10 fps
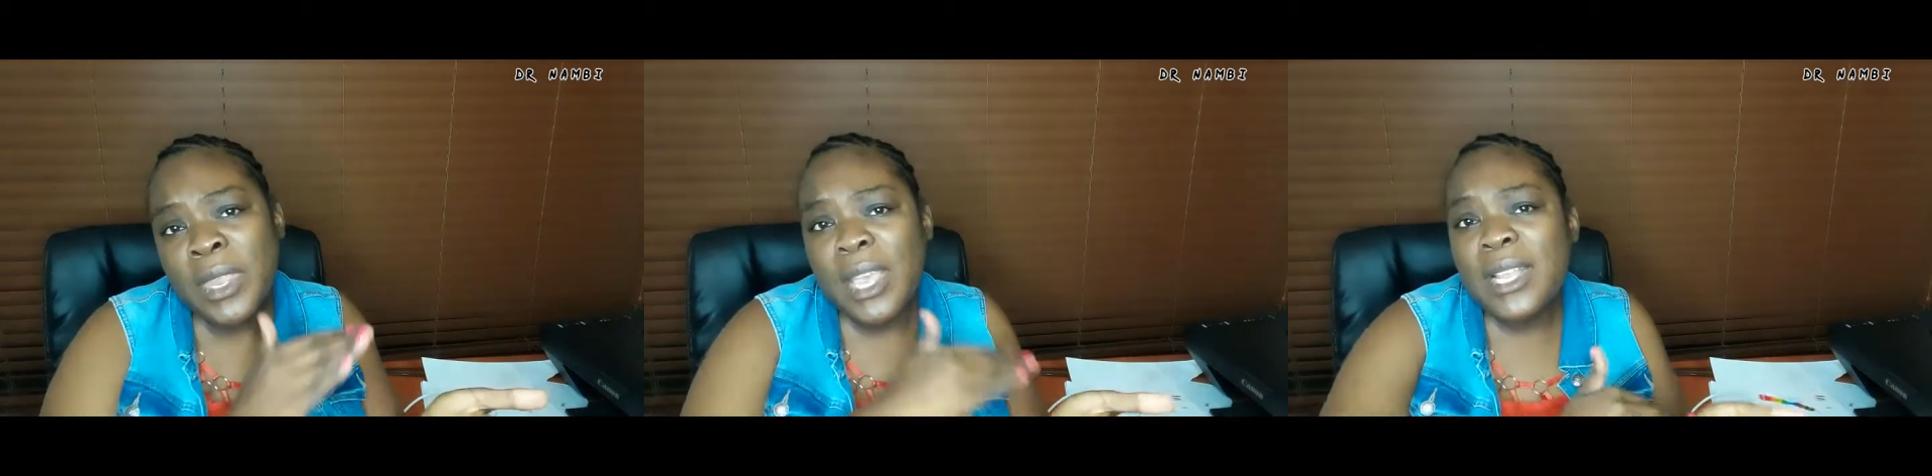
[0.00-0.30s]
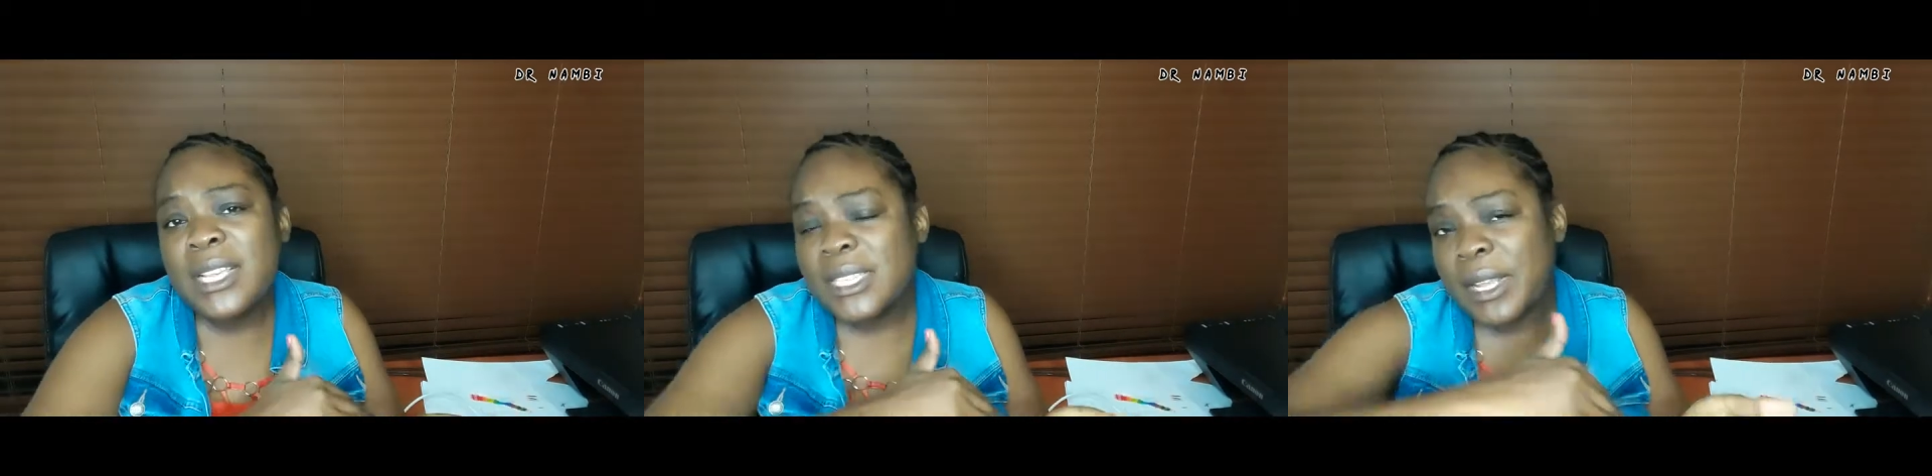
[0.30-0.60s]

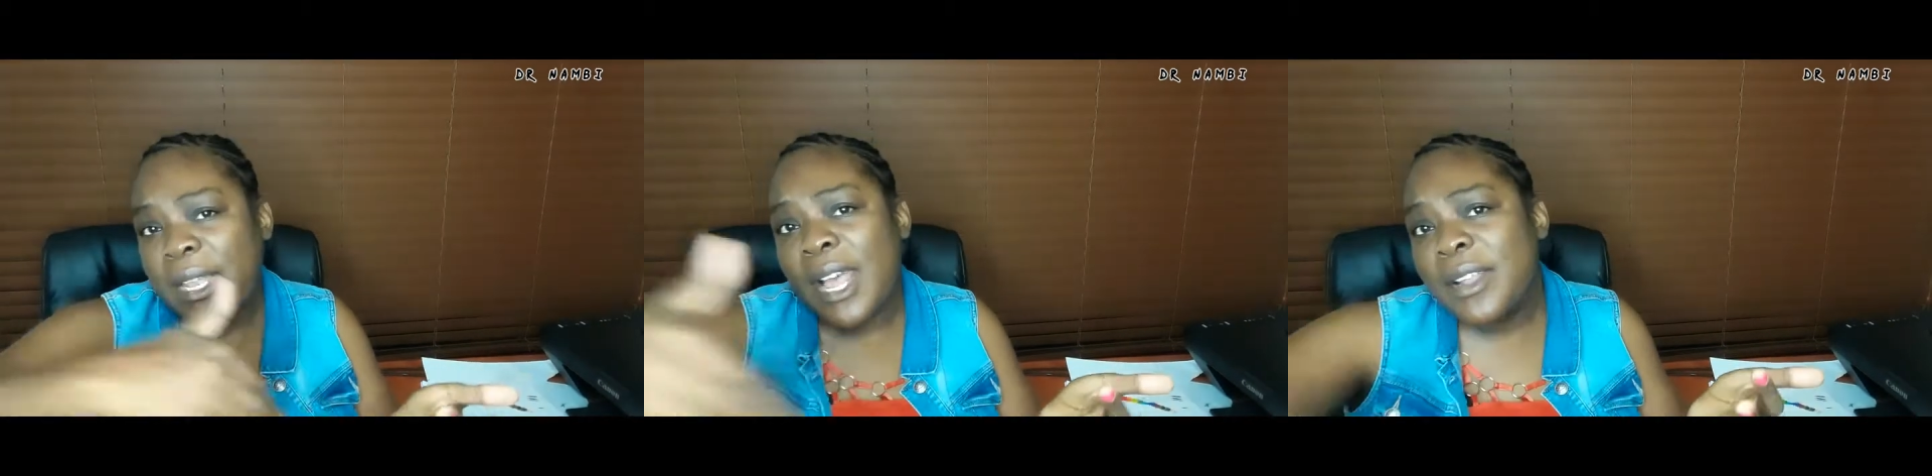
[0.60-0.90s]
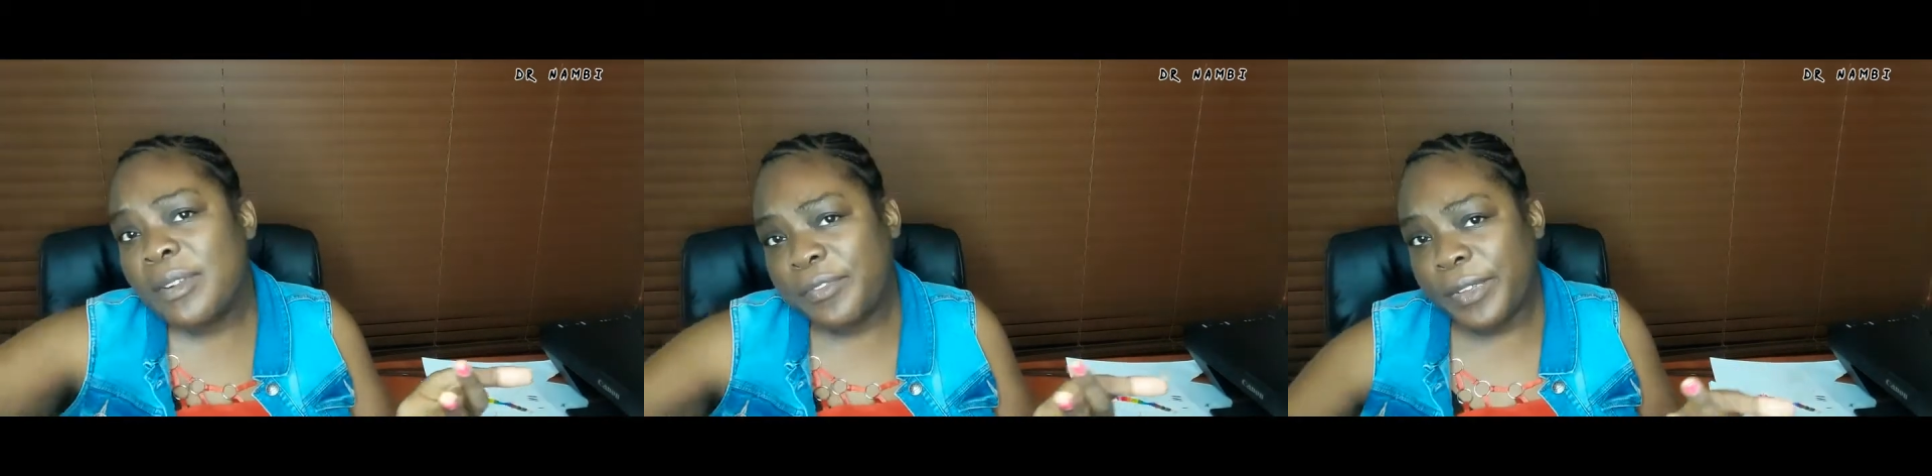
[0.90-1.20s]
and there's a
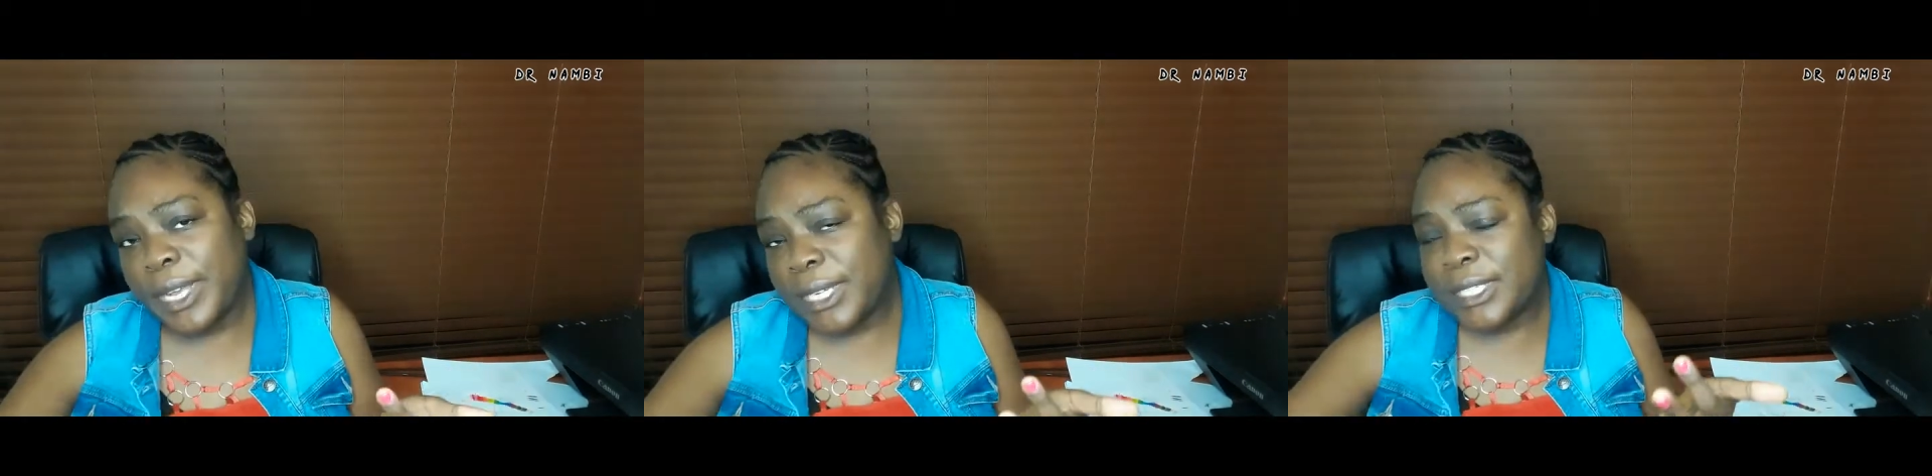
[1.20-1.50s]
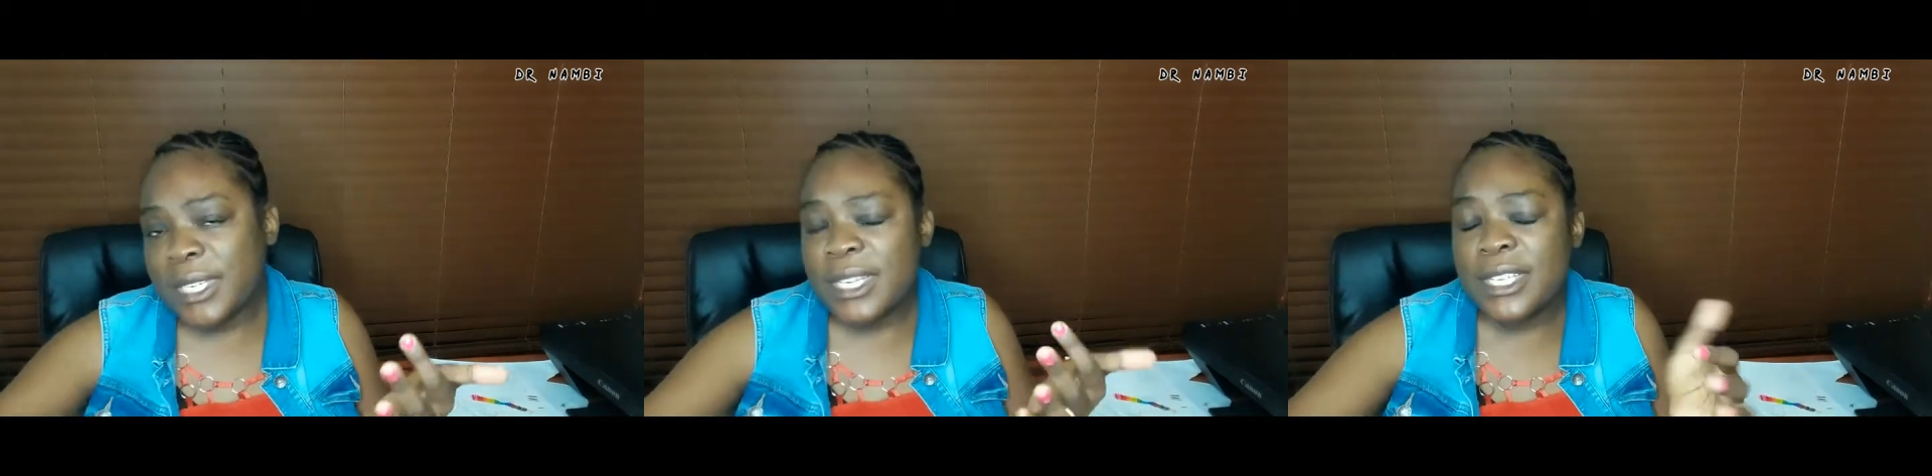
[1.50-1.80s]
line of
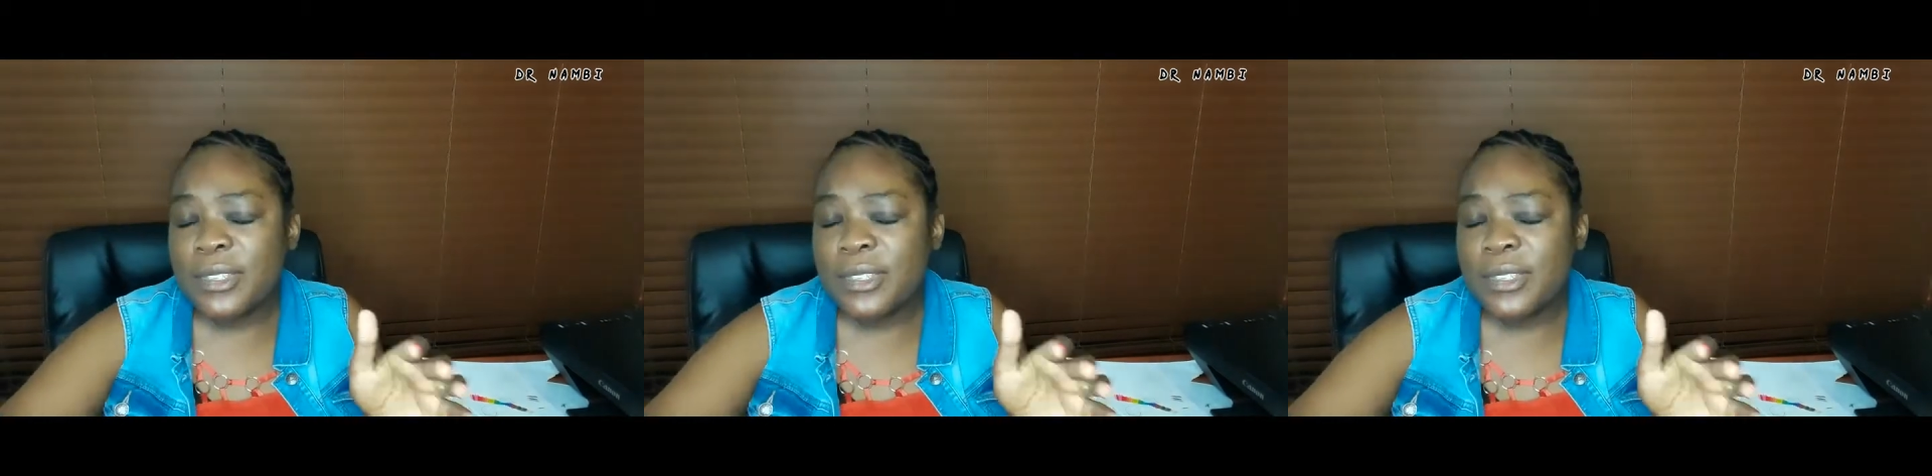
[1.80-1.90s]
action,